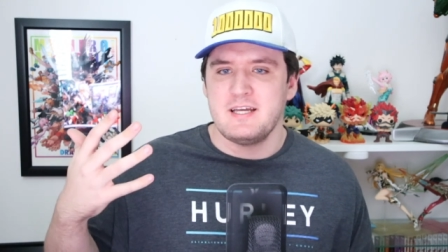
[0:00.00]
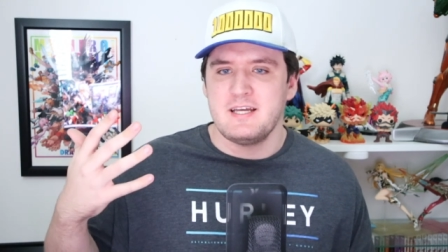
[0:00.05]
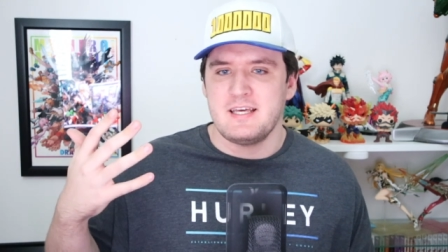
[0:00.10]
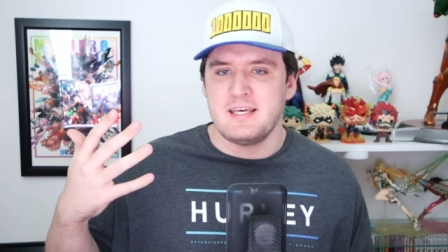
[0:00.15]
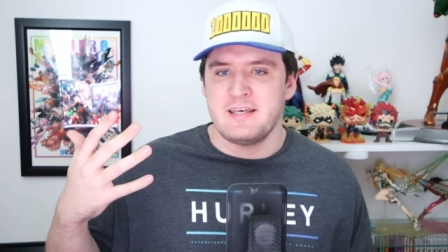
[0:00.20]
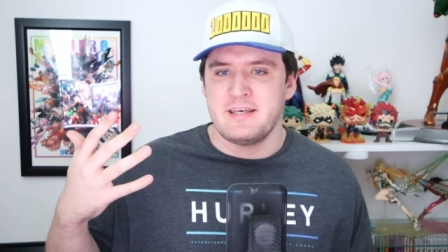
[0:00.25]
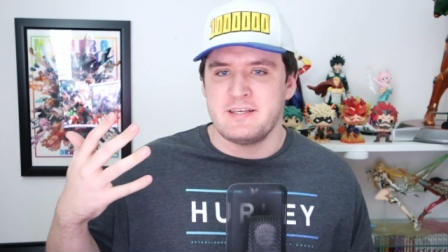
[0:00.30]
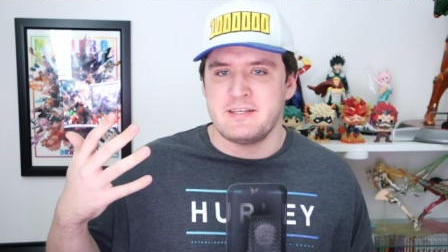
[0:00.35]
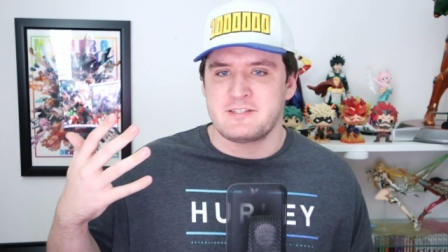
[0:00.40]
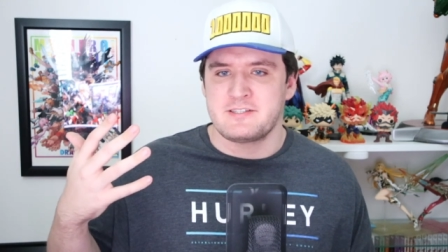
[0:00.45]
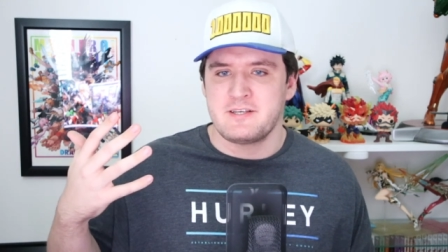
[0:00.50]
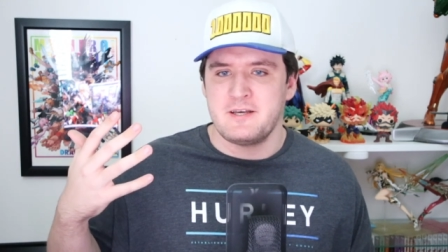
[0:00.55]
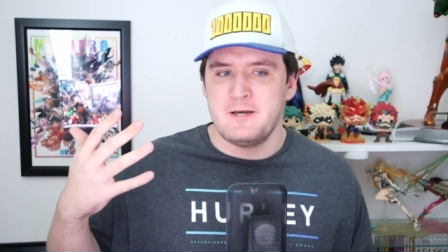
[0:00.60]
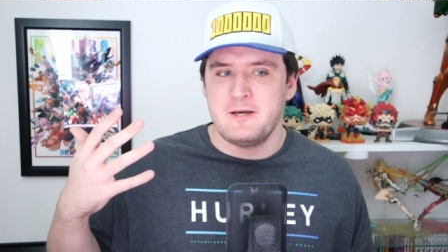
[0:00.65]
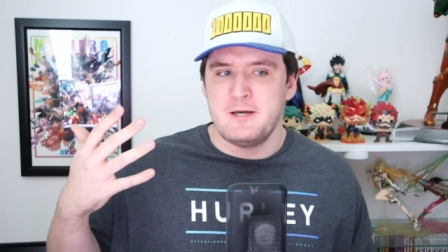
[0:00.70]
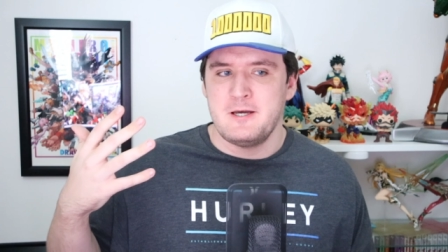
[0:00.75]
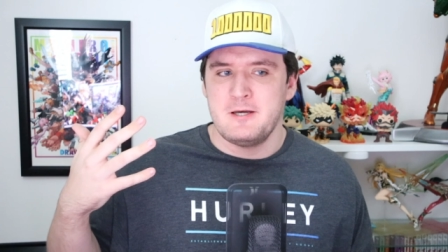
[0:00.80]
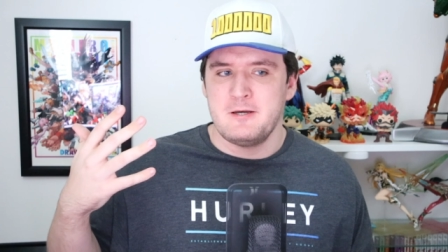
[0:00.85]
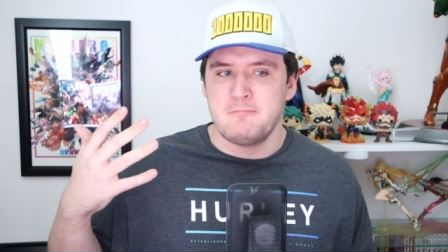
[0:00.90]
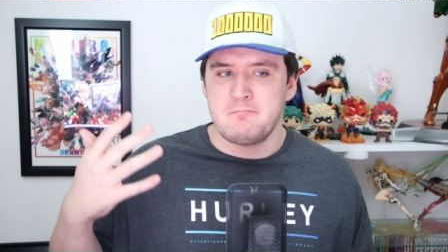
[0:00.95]
is
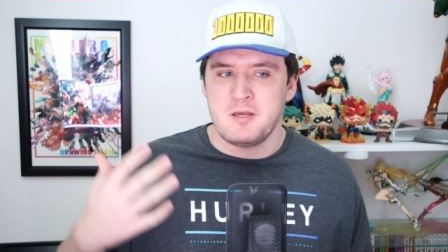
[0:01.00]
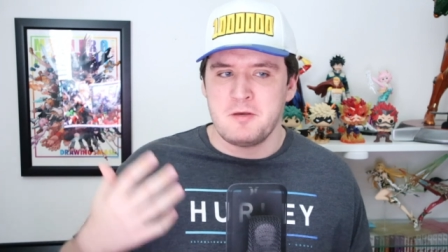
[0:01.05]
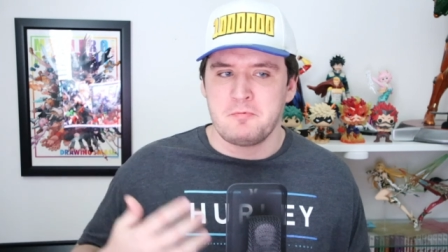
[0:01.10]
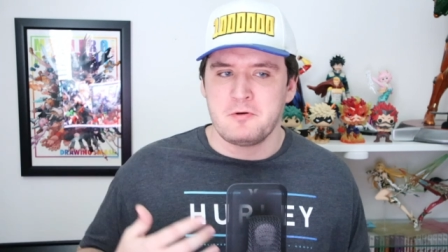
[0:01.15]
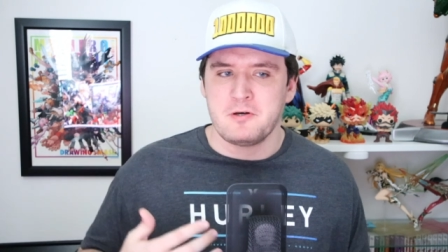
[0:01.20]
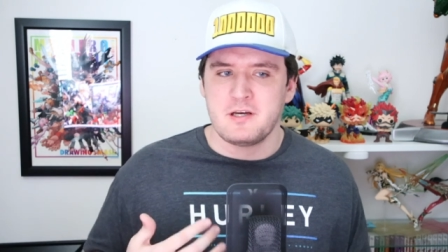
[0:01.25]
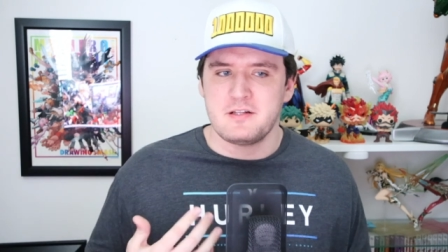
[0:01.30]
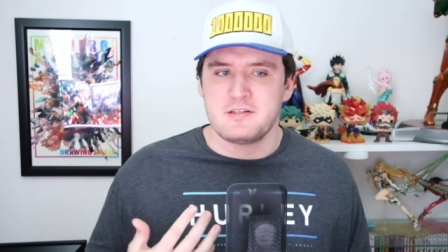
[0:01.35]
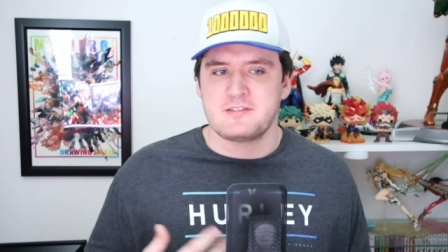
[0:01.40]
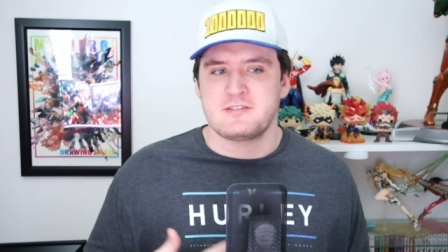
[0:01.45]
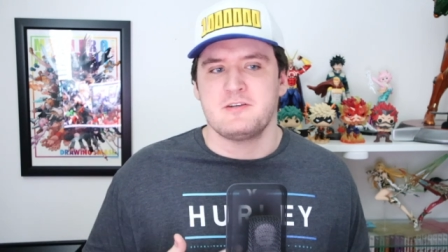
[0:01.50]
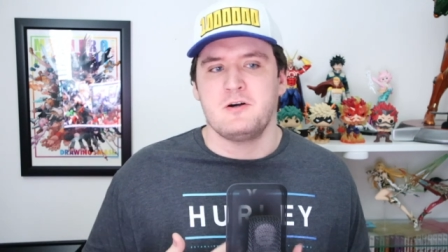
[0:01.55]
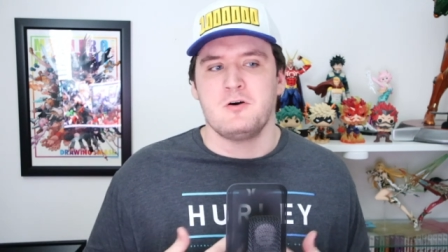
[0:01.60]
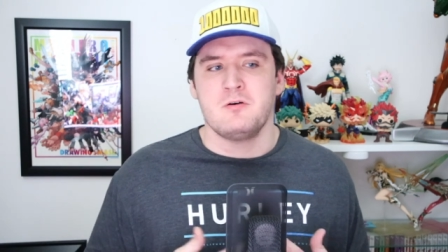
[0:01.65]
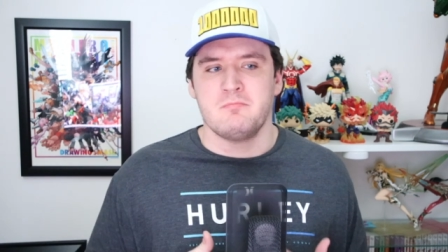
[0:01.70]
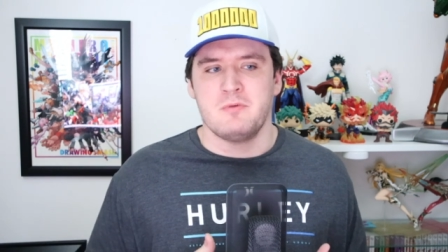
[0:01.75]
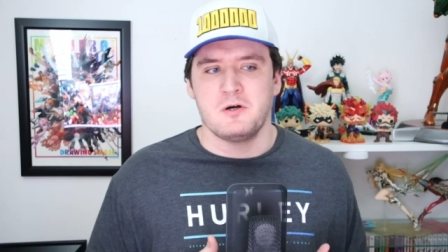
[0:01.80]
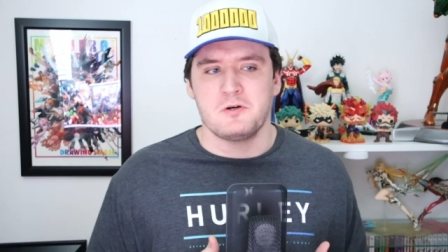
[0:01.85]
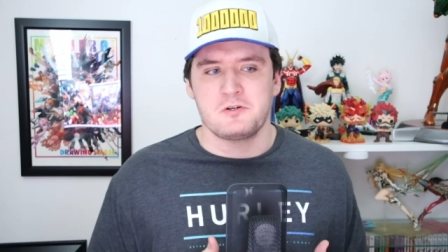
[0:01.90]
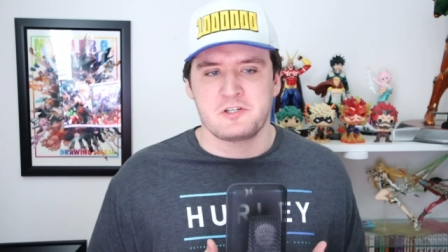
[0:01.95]
people get so
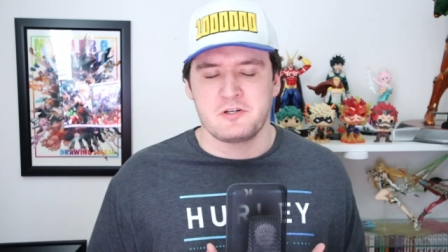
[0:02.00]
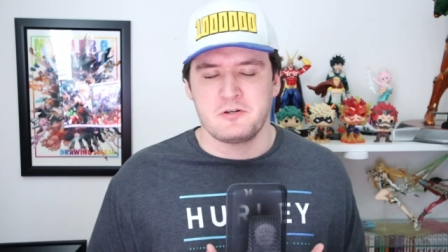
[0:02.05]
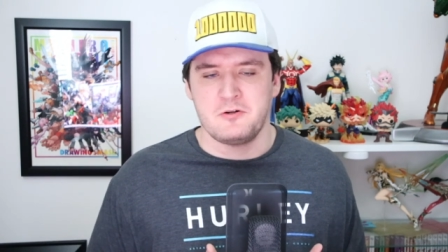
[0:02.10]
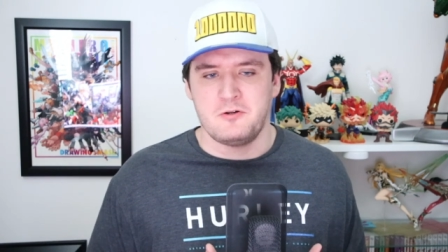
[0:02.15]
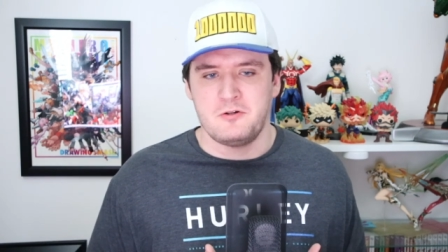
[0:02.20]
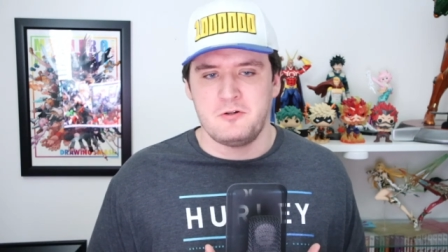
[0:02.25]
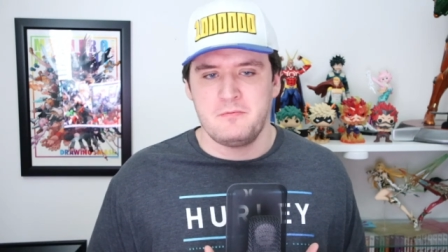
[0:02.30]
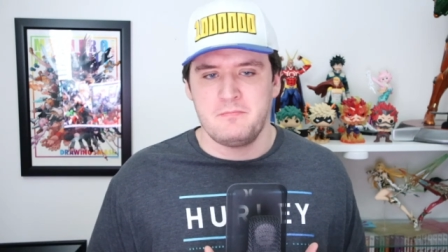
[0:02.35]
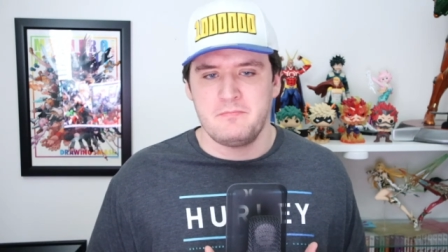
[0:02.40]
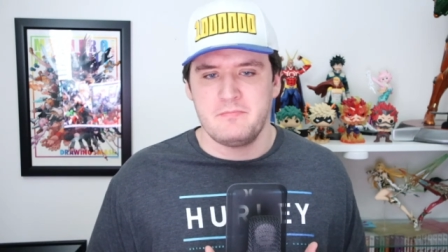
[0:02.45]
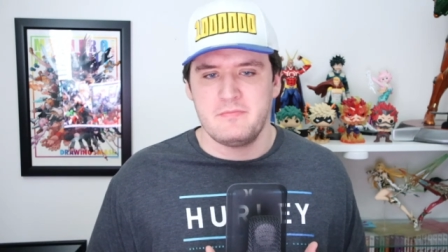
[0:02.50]
emotional